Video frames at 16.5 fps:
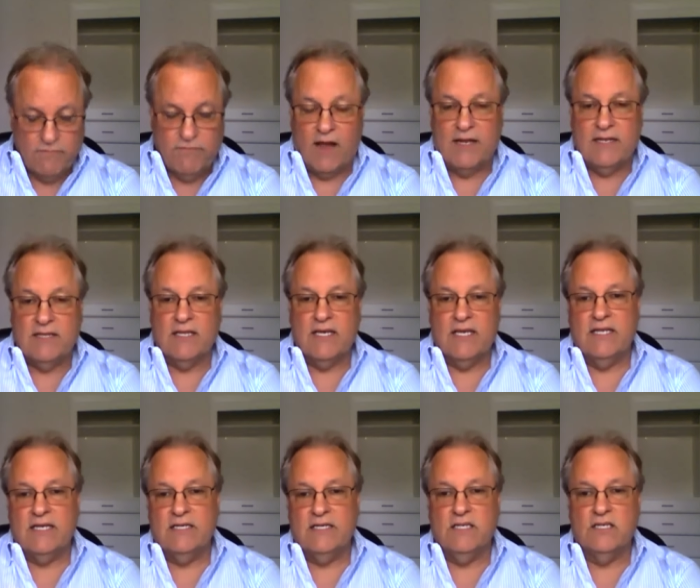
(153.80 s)
Finally,
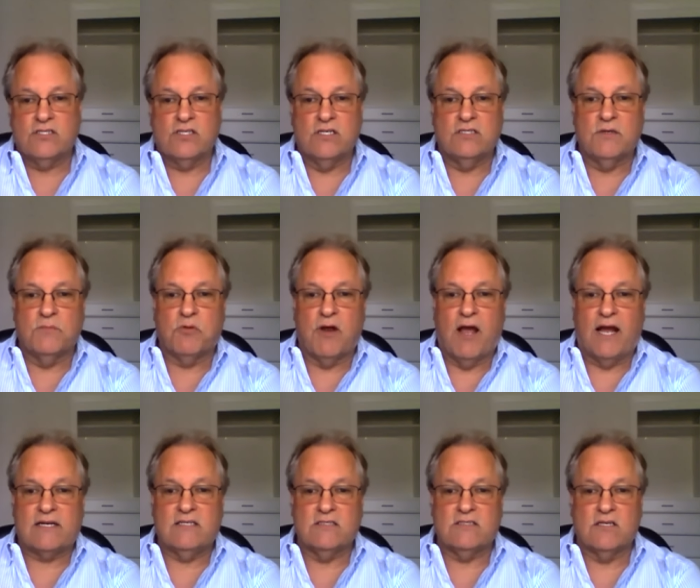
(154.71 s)
in addition to
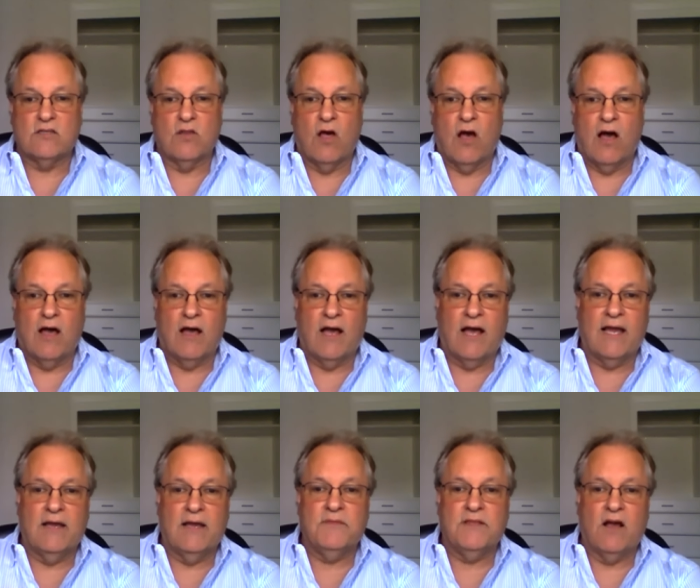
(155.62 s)
practicing law,
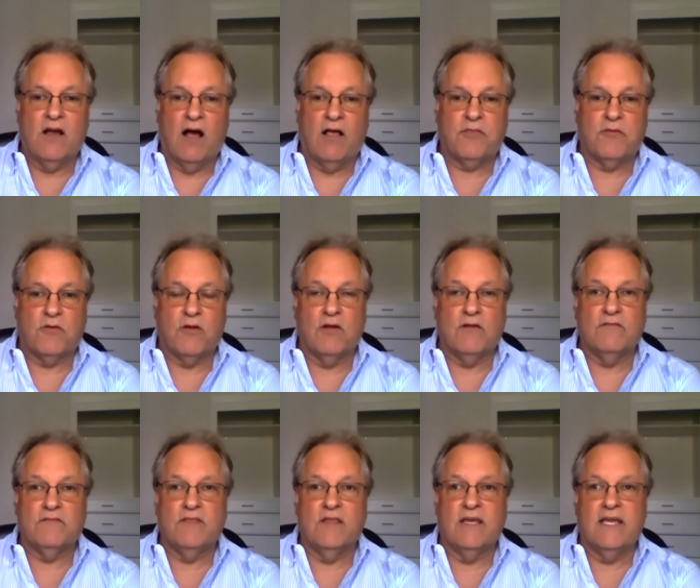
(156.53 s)
I am the author
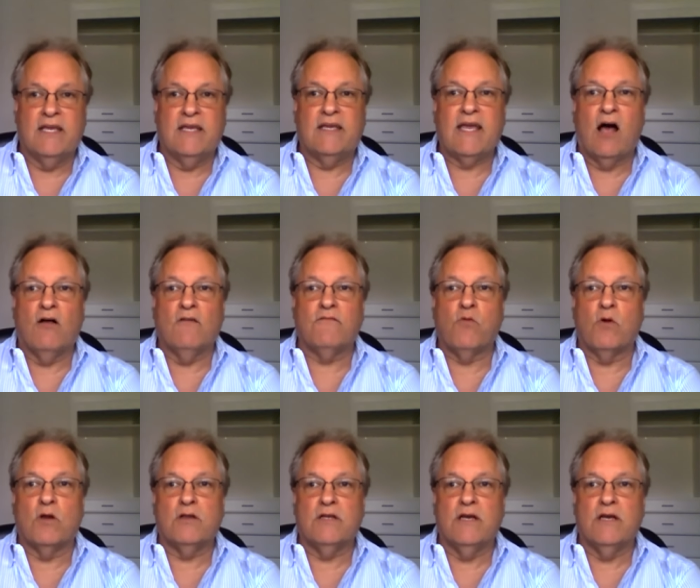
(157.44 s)
of the
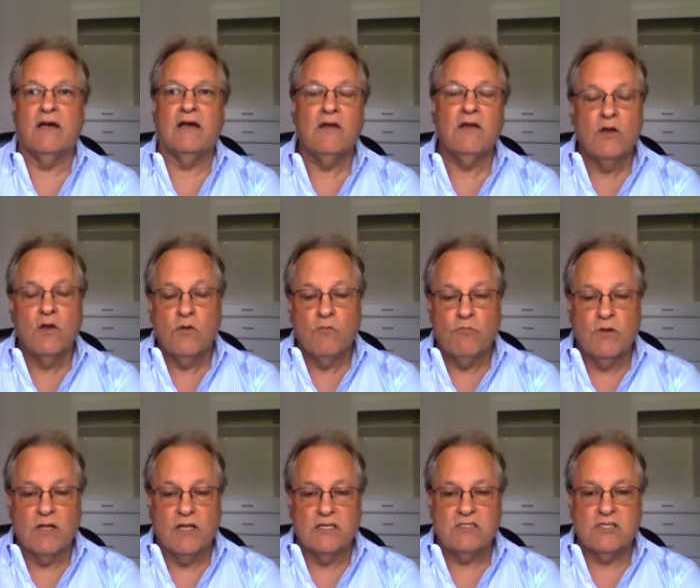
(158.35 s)
California
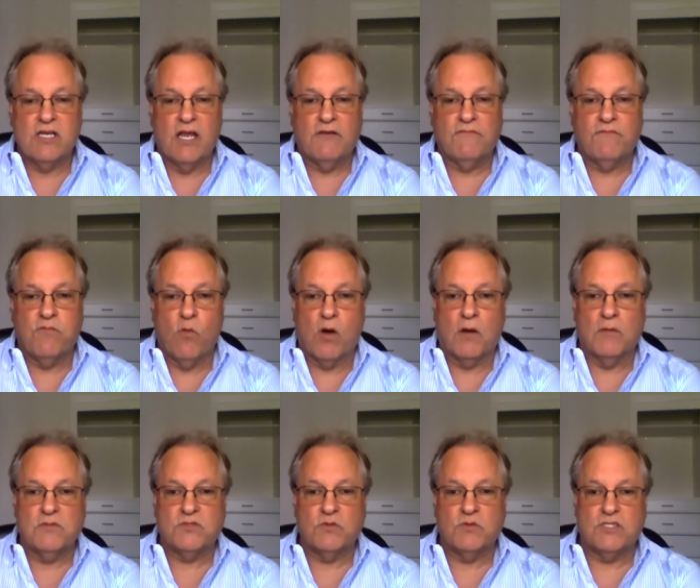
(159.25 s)
Real Estate
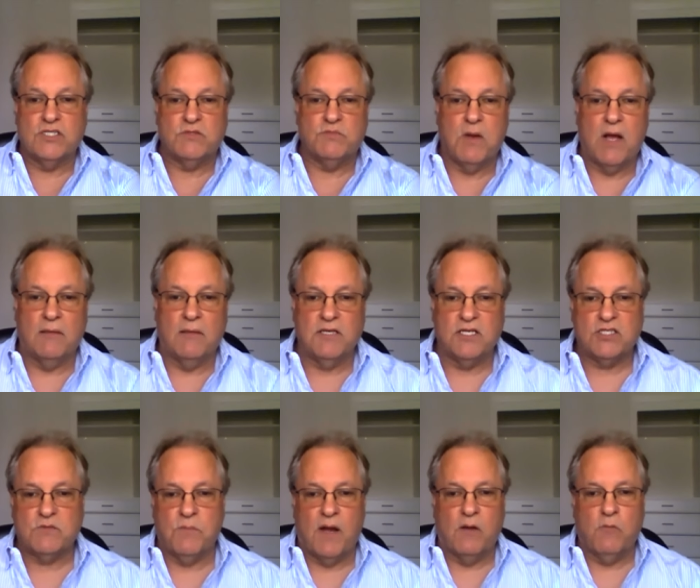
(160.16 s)
Forms, which is
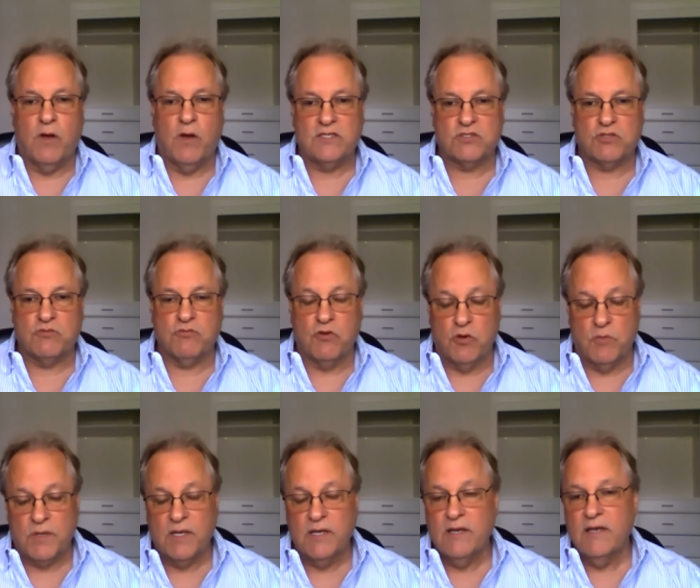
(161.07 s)
published by West
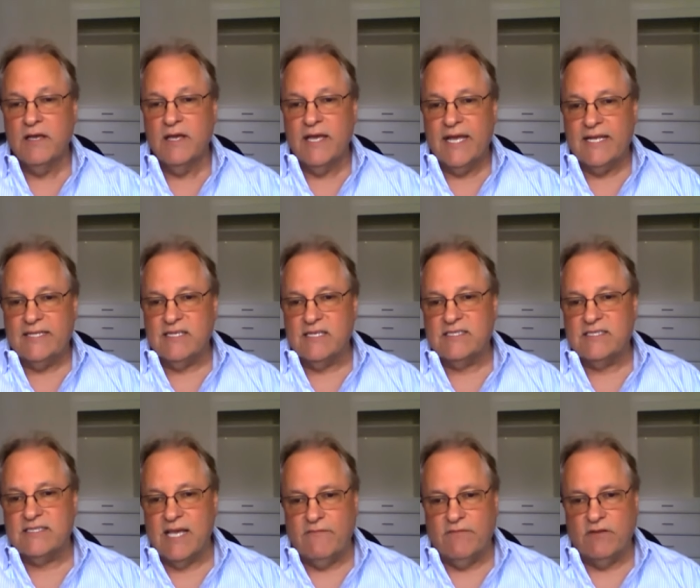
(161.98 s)
Group. It's a
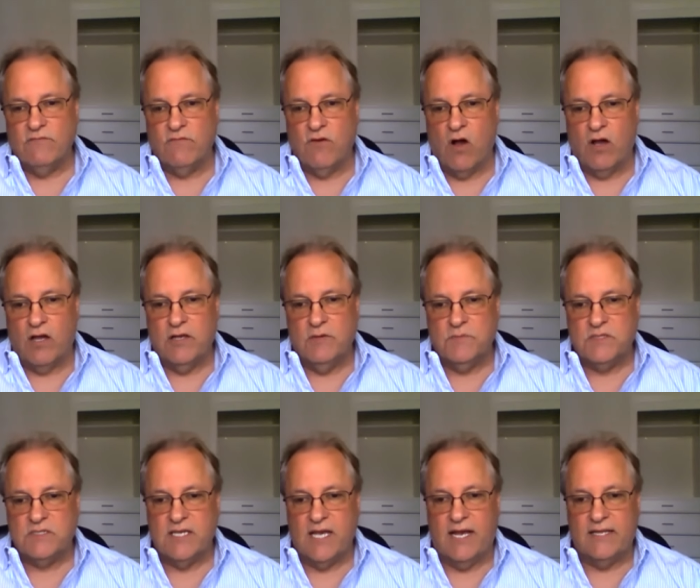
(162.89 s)
seven volume
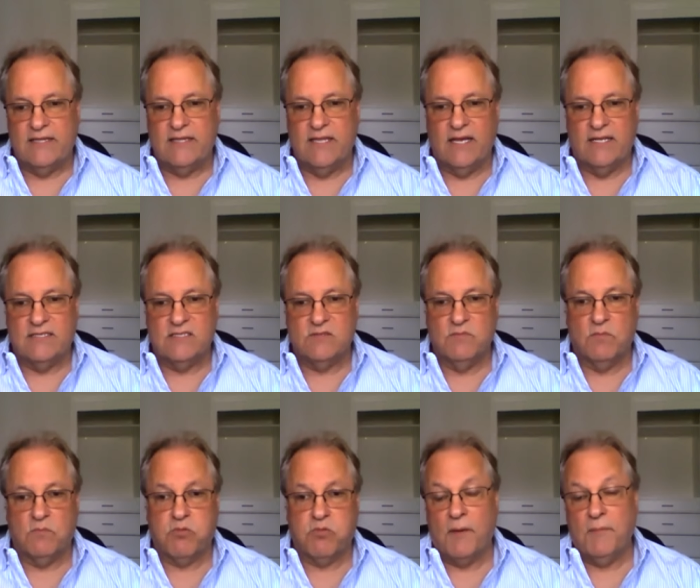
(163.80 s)
set that's
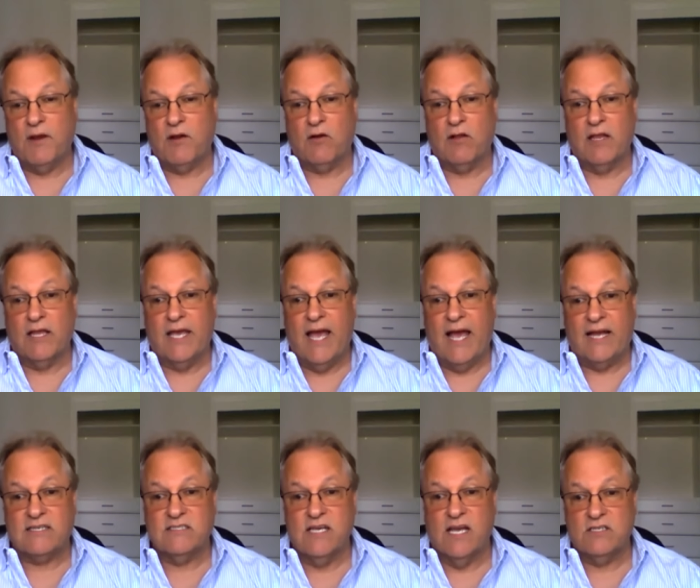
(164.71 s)
primarily
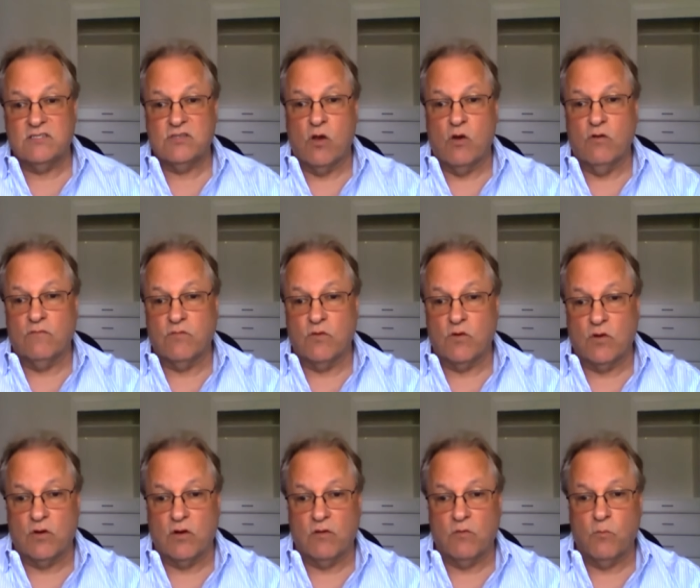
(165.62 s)
accessed
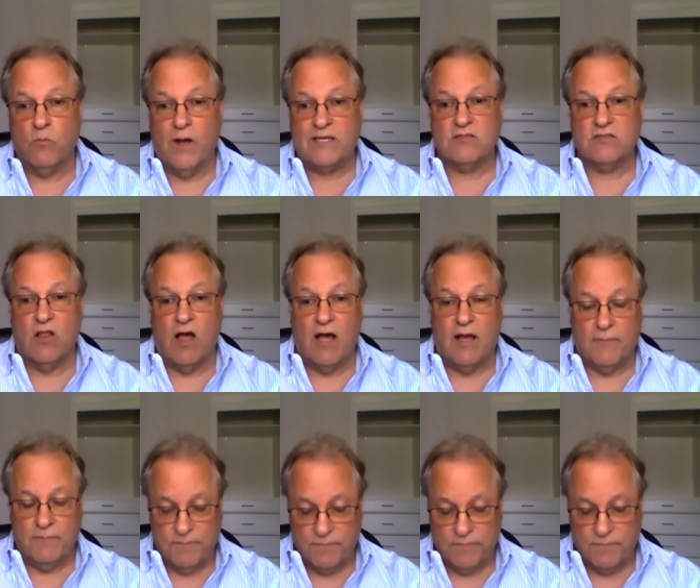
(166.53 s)
over Westlaw.